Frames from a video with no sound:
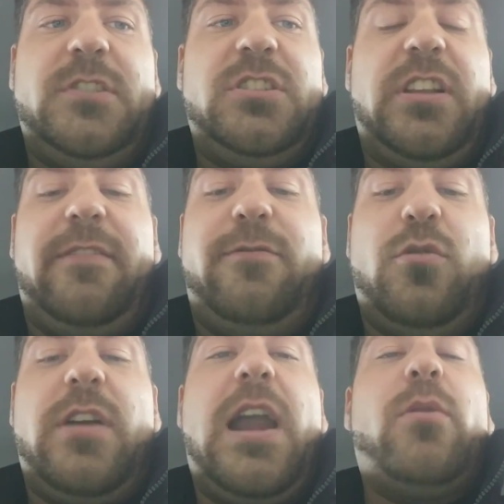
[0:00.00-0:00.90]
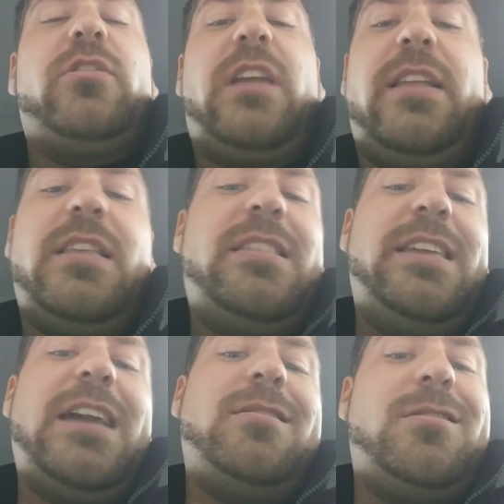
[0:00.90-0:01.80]
It's like 4 hours. And then
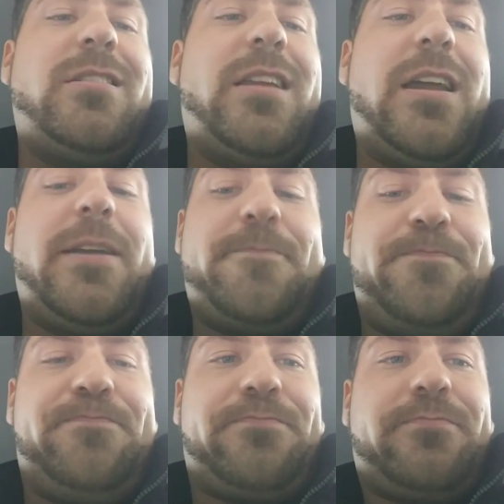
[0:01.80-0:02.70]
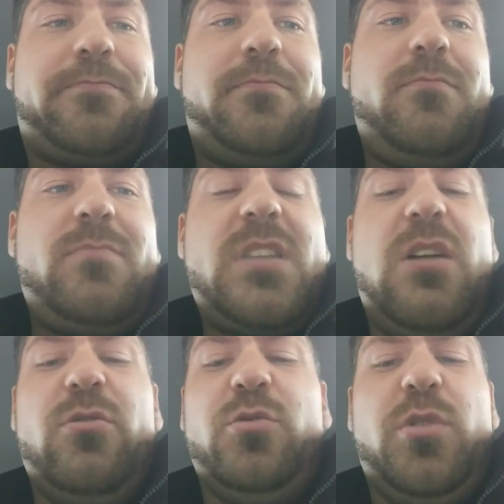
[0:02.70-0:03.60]
yesterday
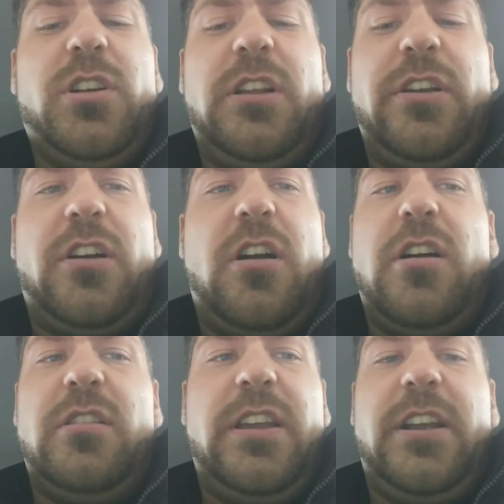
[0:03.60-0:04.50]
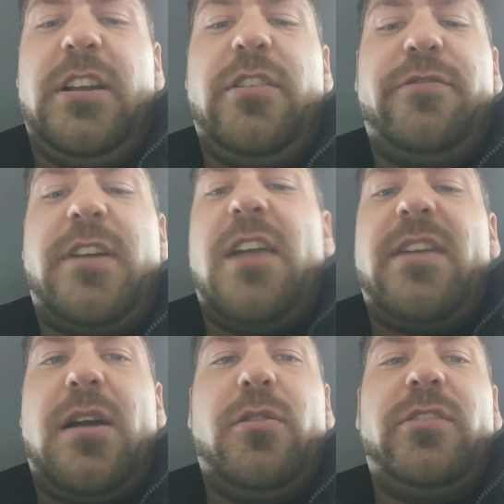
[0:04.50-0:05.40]
I was working on the car like another 5
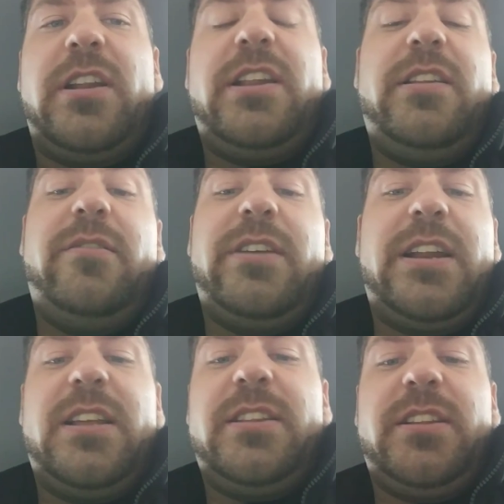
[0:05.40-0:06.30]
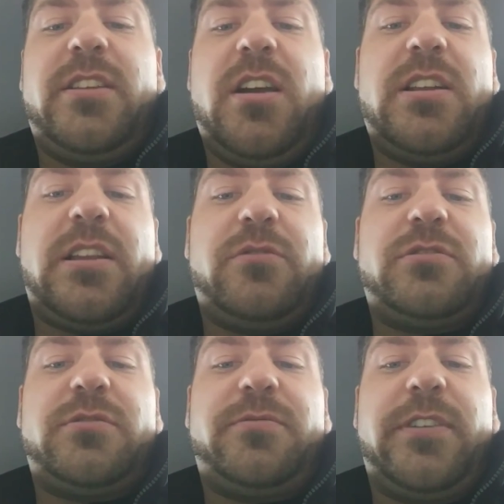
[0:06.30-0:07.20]
hours, and I didn't even get anything done. I
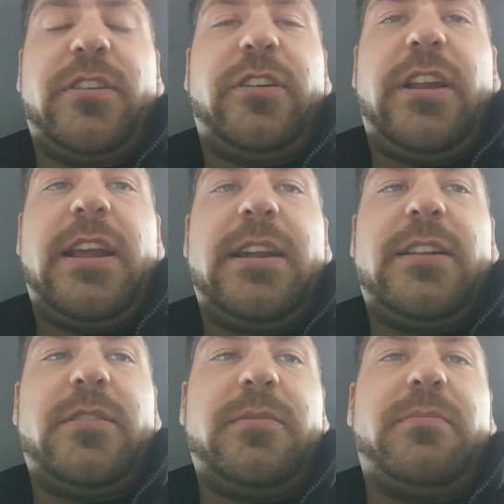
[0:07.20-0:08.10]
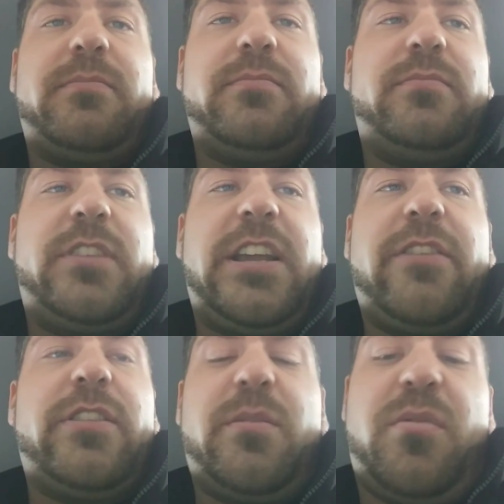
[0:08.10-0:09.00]
was just figuring out how to take
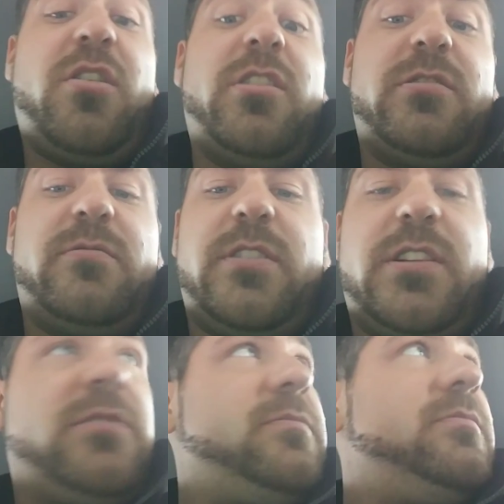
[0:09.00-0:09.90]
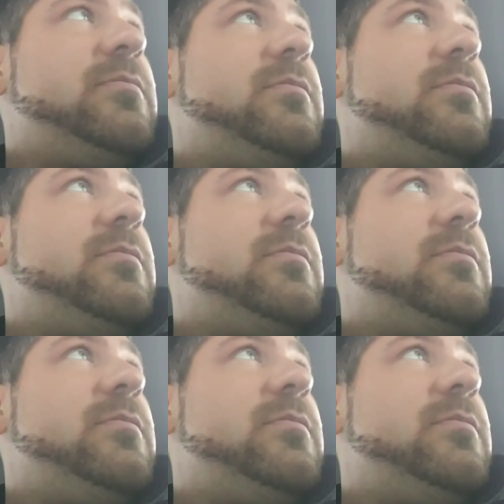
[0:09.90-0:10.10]
everything apart, you know.